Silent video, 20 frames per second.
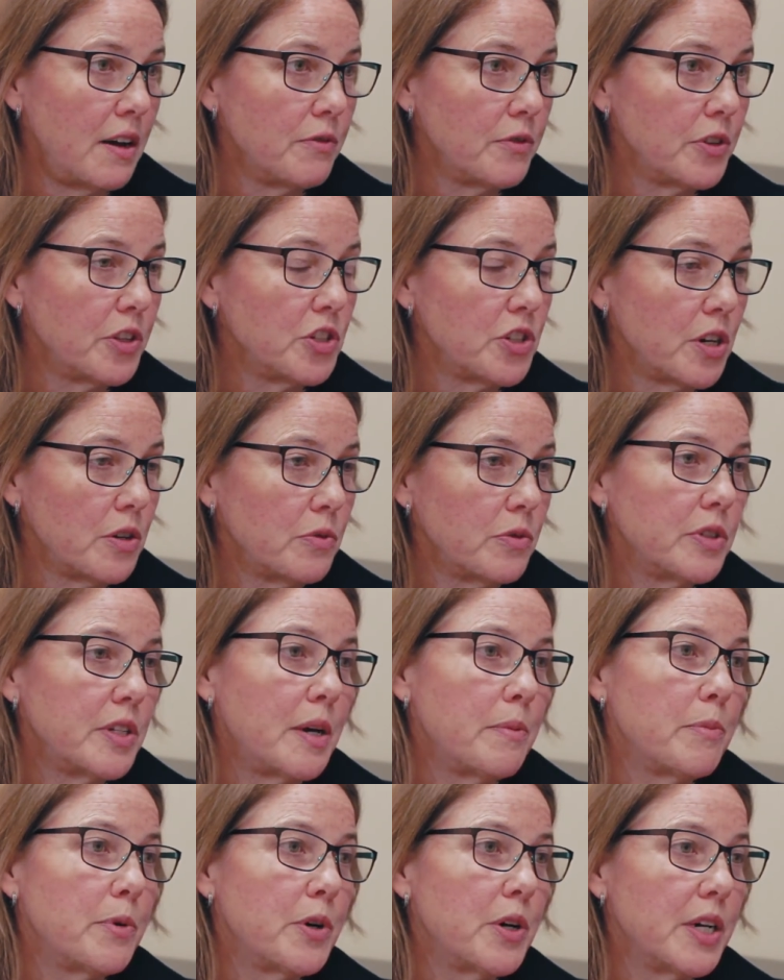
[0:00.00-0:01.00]
for the general
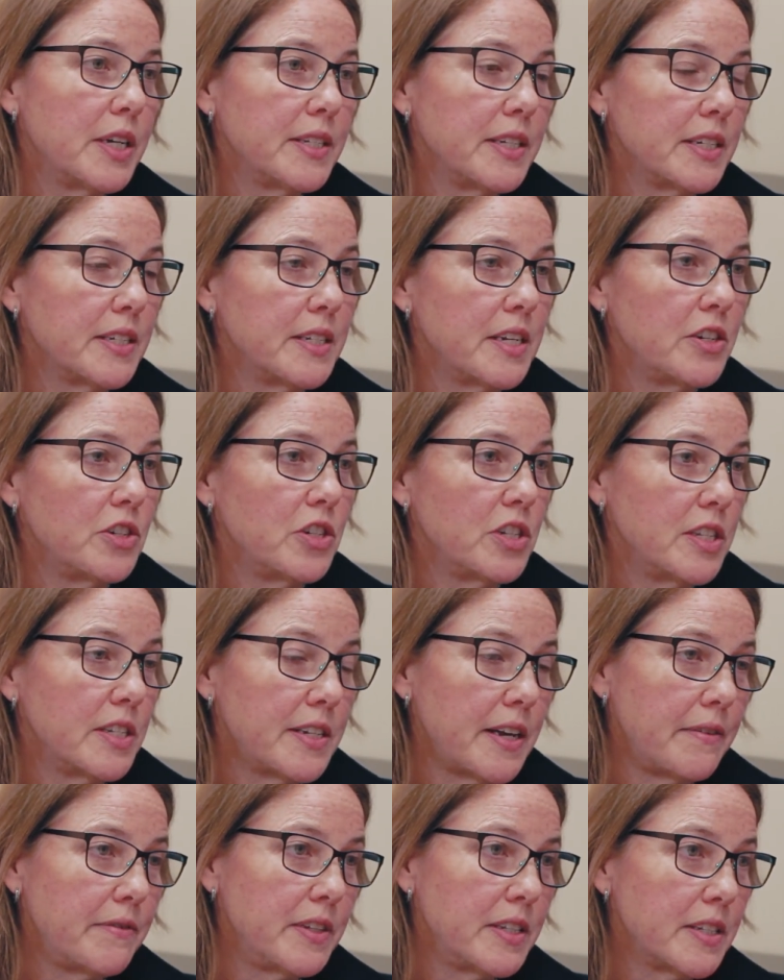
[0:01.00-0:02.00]
number is extension
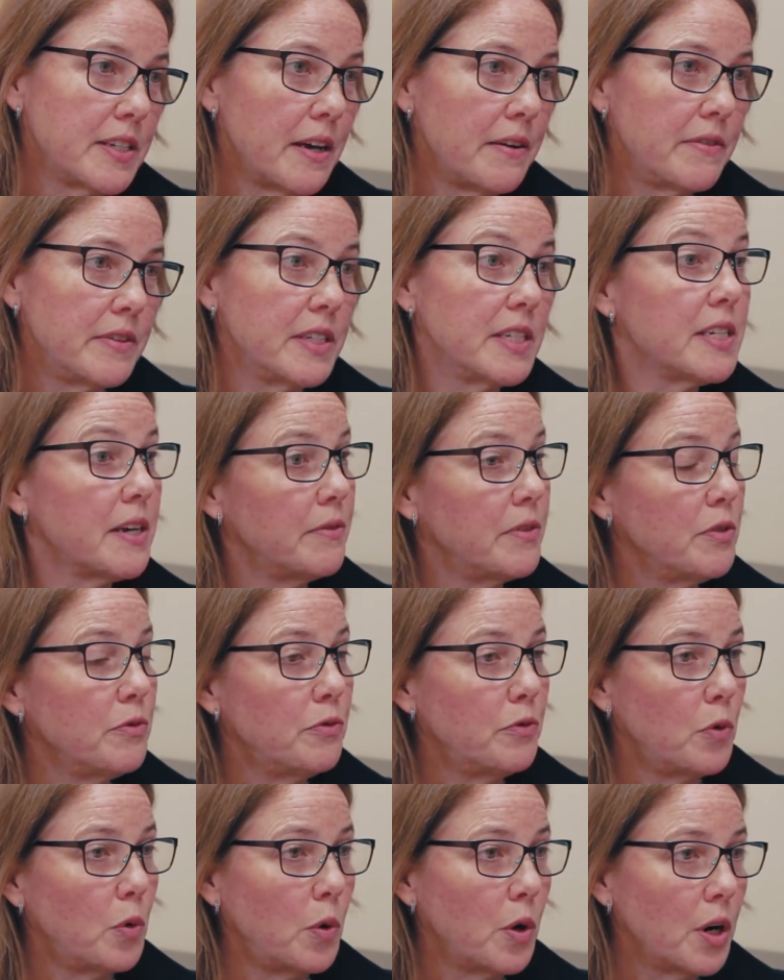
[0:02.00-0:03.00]

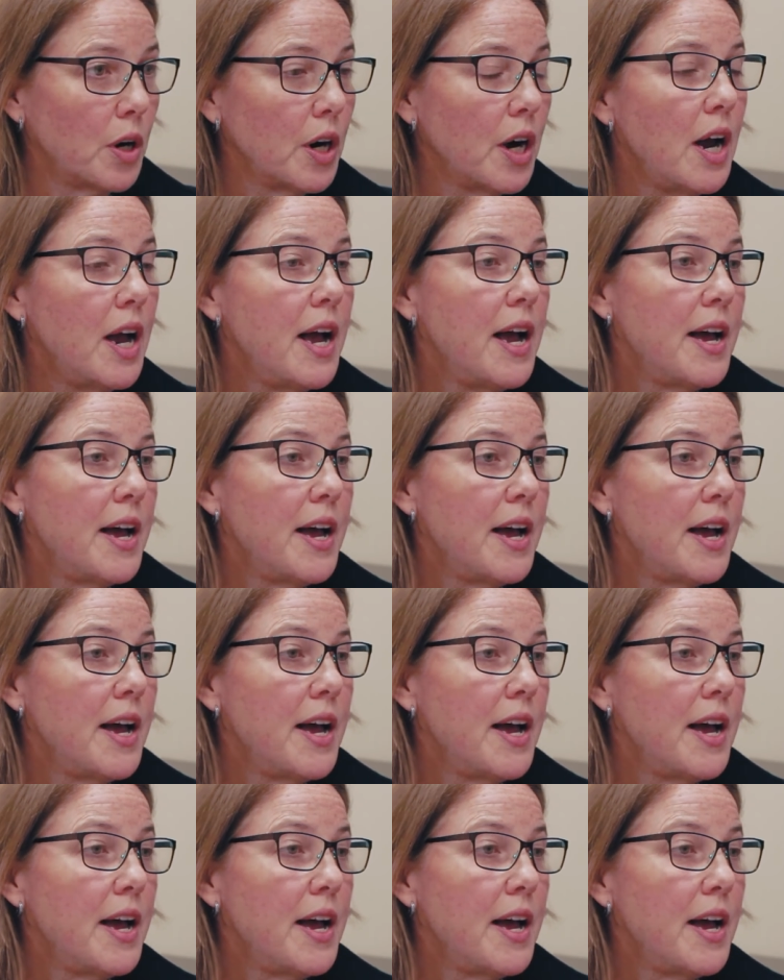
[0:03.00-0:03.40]
7774,